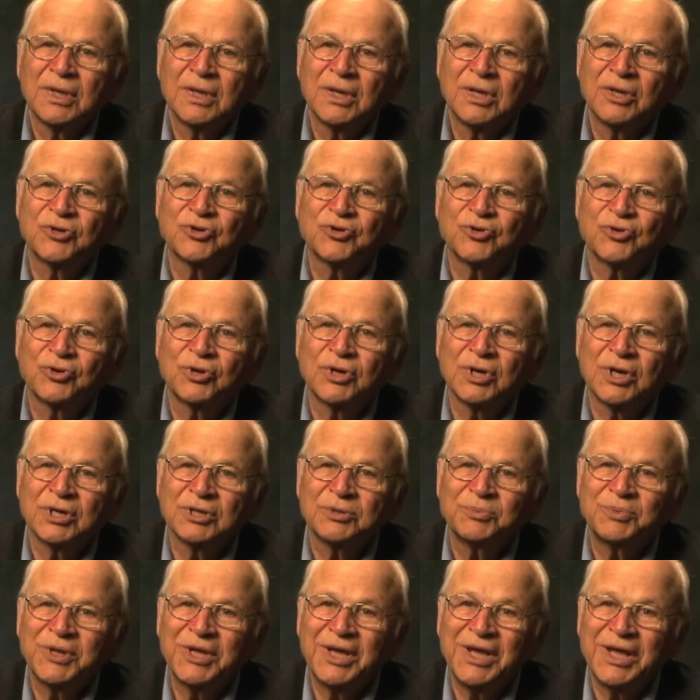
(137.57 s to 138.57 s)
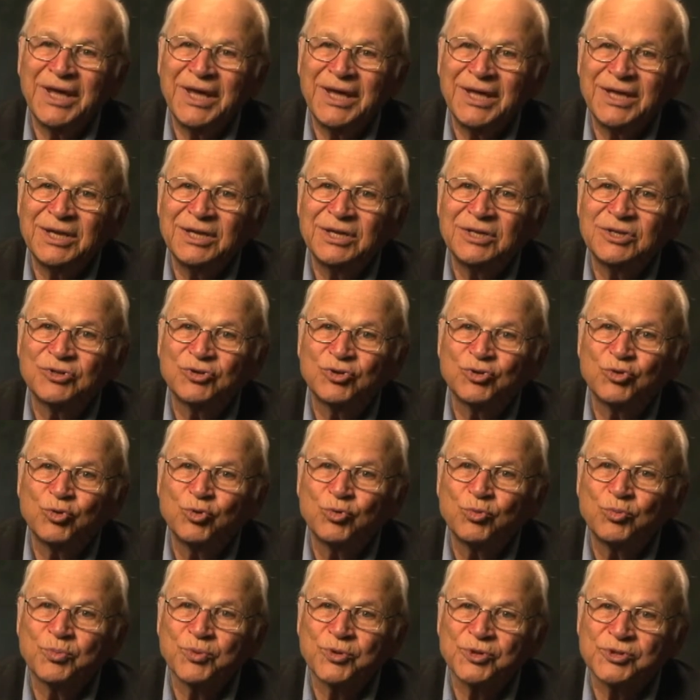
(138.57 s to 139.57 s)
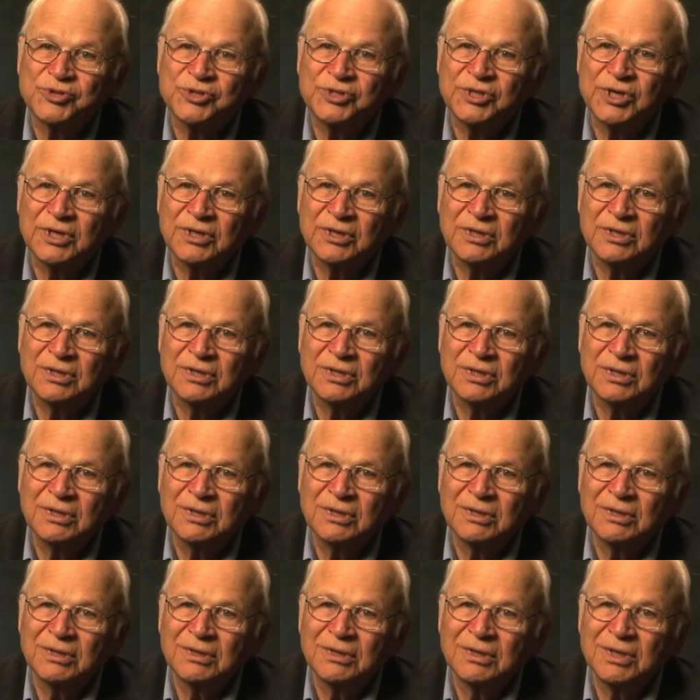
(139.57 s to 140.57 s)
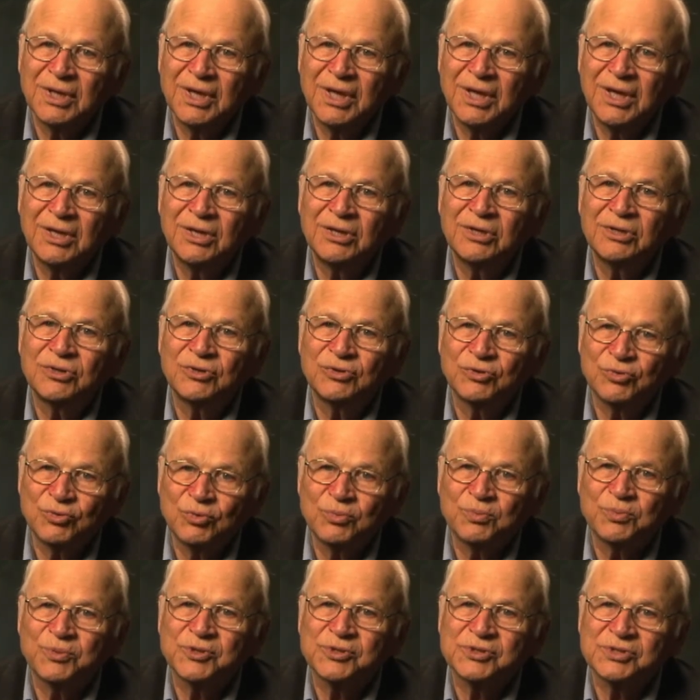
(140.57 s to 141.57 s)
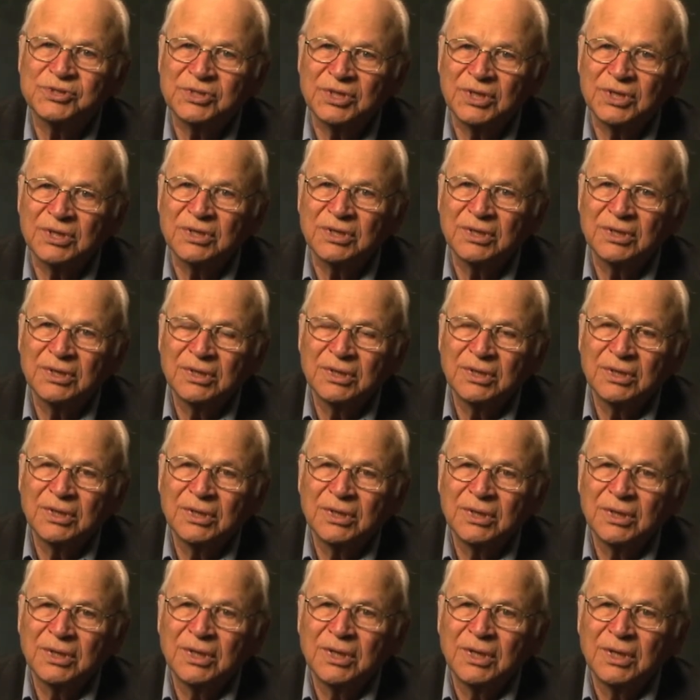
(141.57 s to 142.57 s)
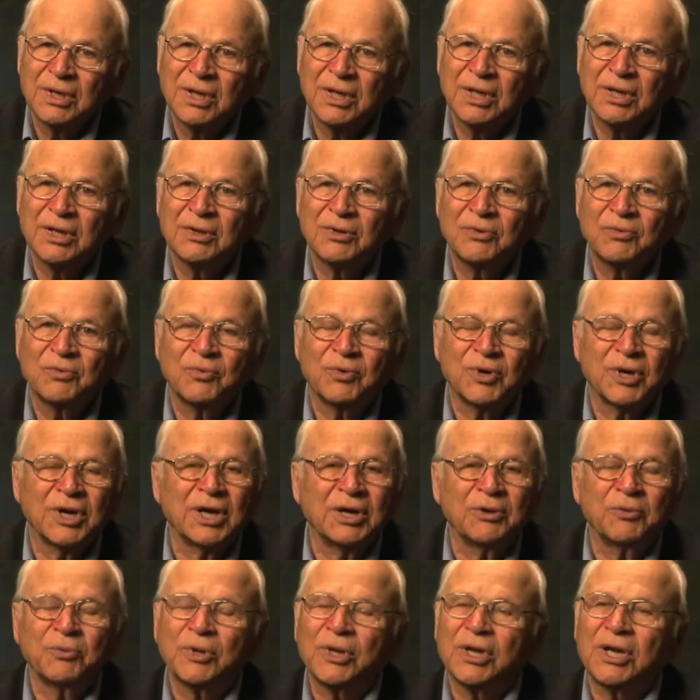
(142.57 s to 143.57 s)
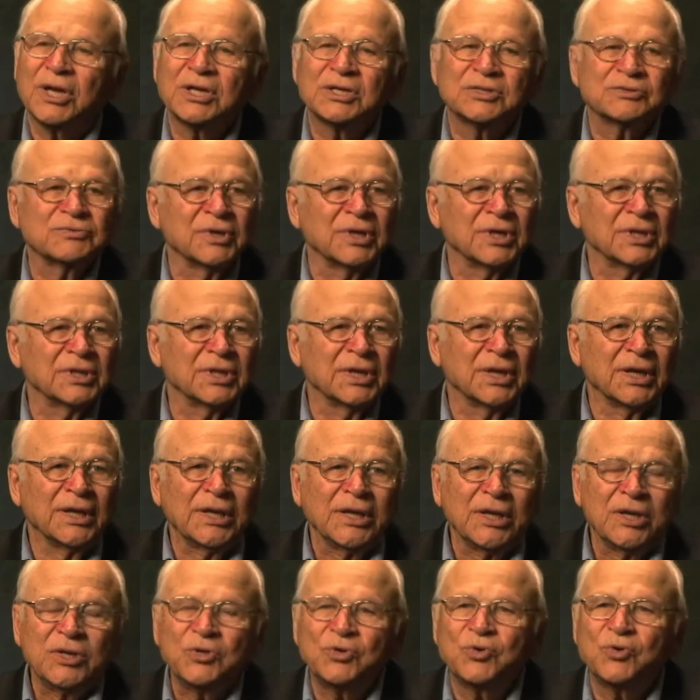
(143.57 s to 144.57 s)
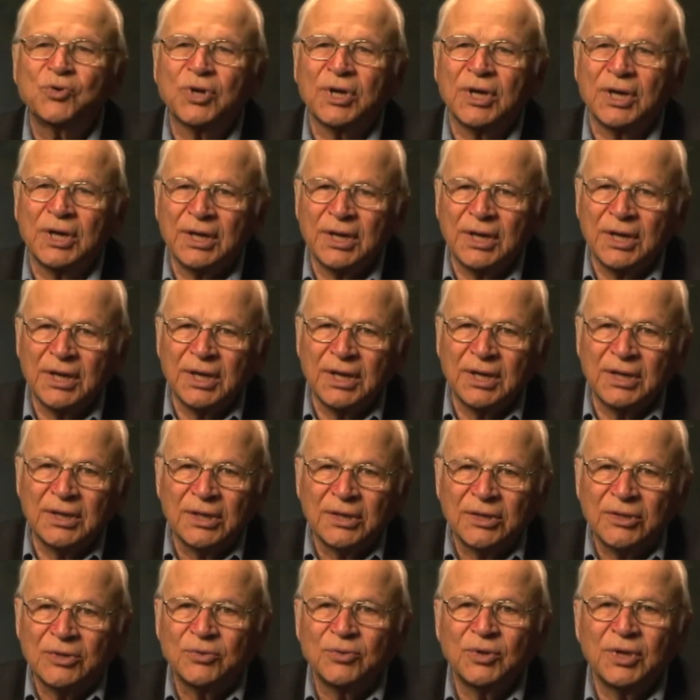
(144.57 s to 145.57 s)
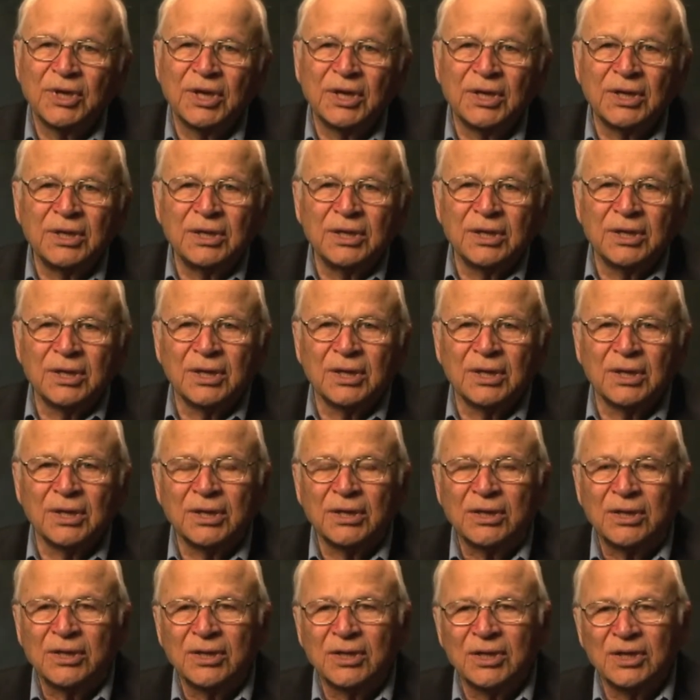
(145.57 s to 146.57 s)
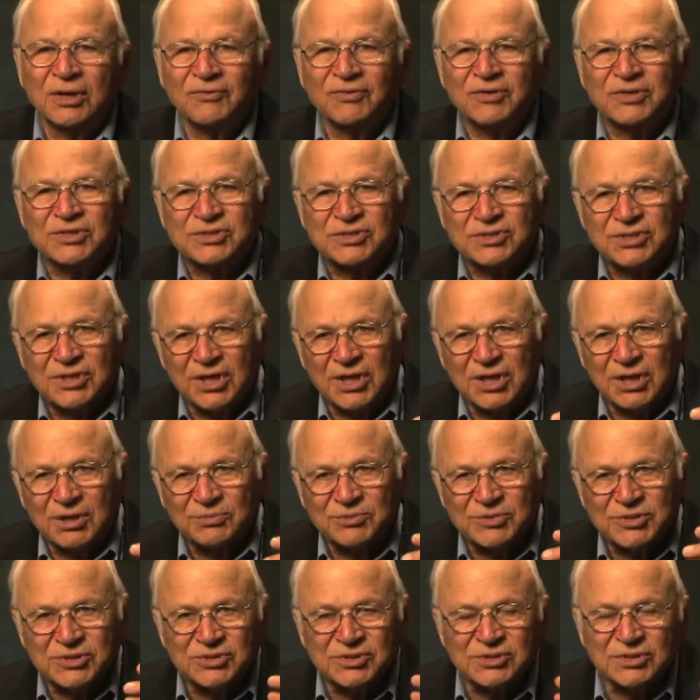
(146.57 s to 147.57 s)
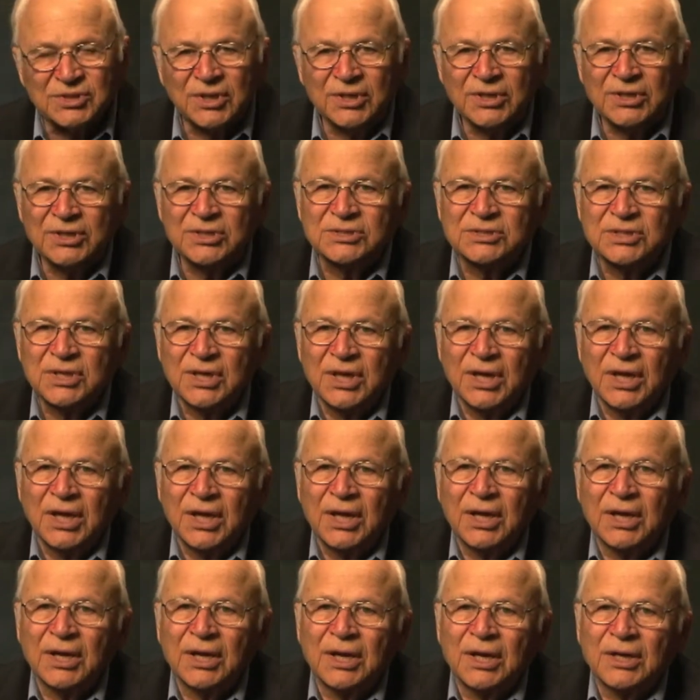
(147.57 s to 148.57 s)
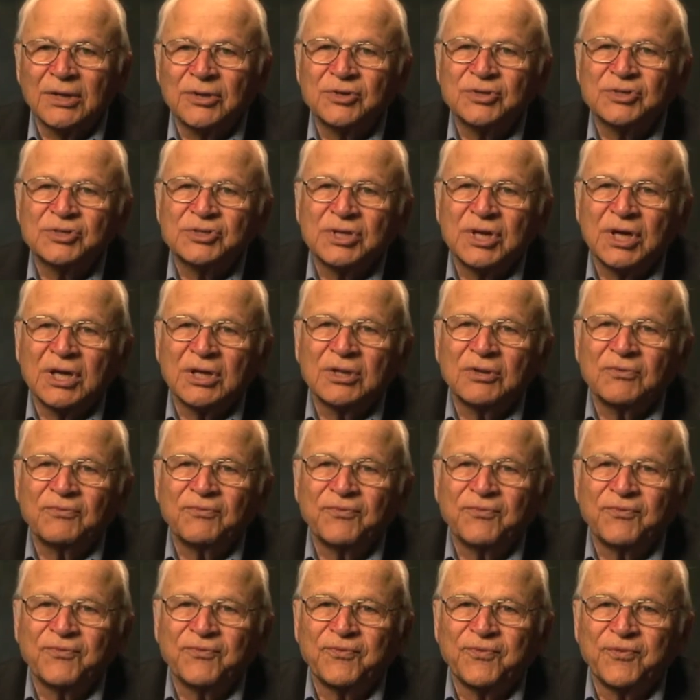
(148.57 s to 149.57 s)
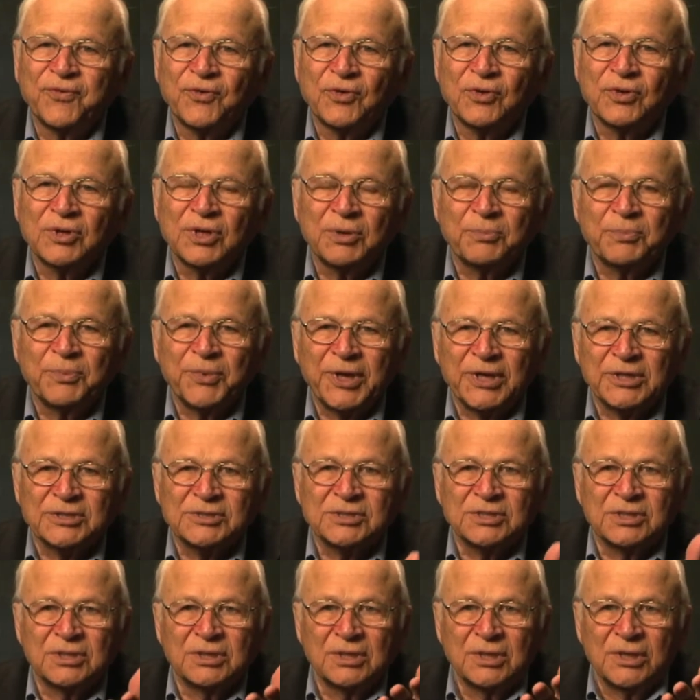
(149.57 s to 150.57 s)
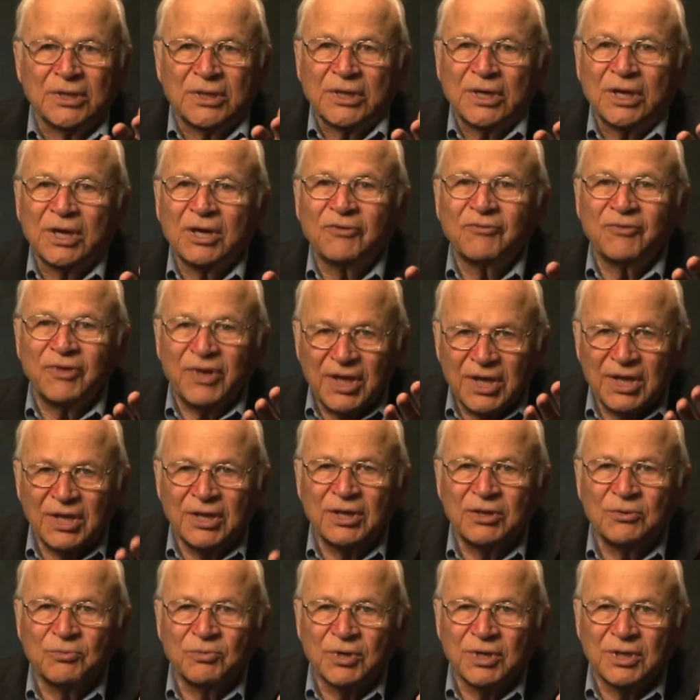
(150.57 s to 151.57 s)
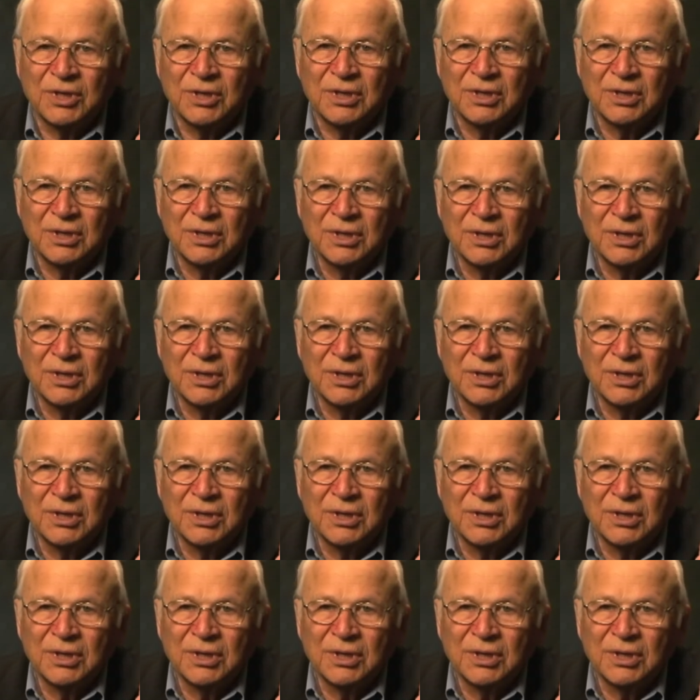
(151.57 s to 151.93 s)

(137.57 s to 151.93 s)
It turned out to be 82%. 82%. And what I realized right then, you cannot do any kind of exams and studies and understand the full capacity of anyone,